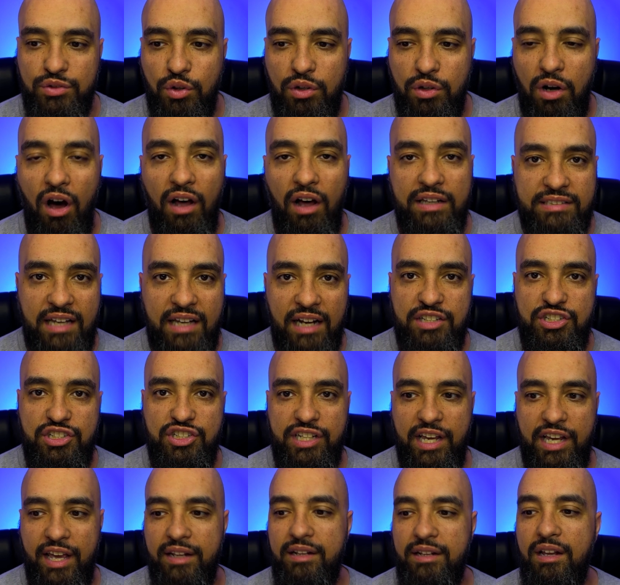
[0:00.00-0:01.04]
doing all this kind of
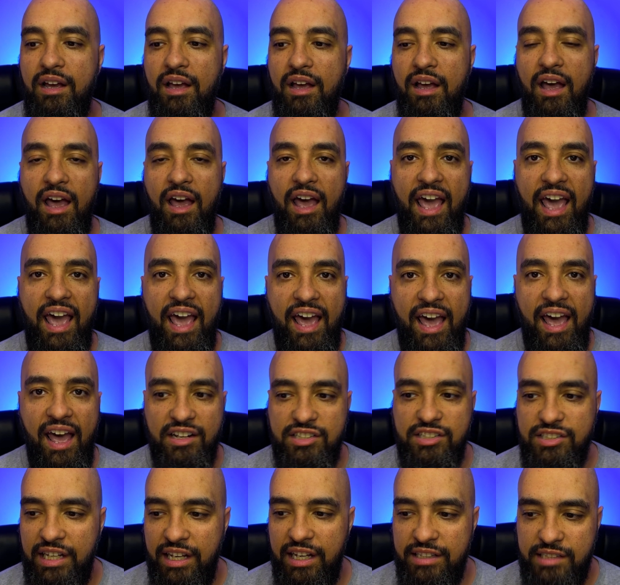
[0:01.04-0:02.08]
shit, and
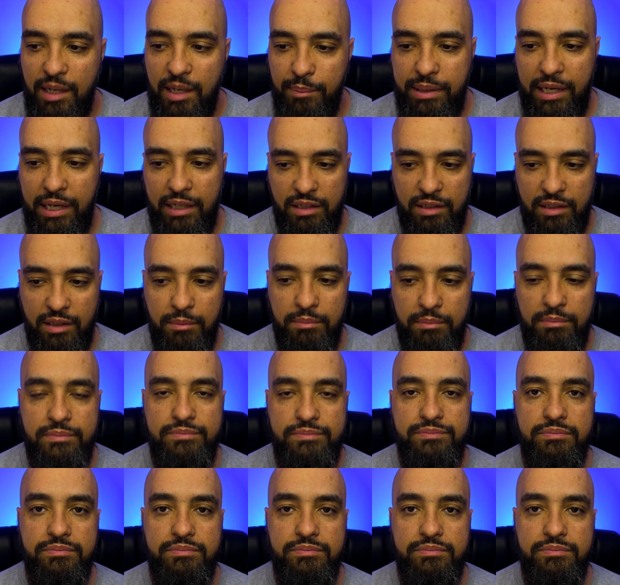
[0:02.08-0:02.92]
she ends up killing him.